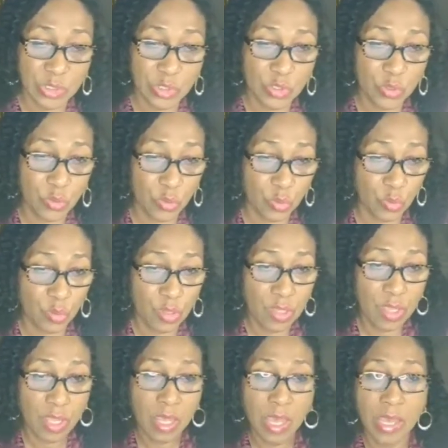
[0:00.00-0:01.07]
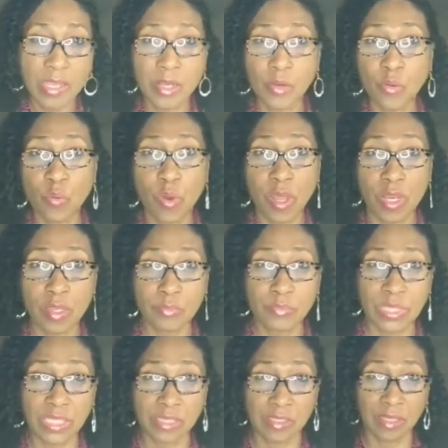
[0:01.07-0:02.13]
So I don't want to
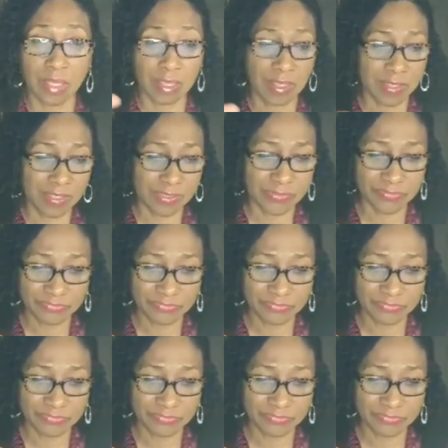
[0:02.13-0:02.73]
be like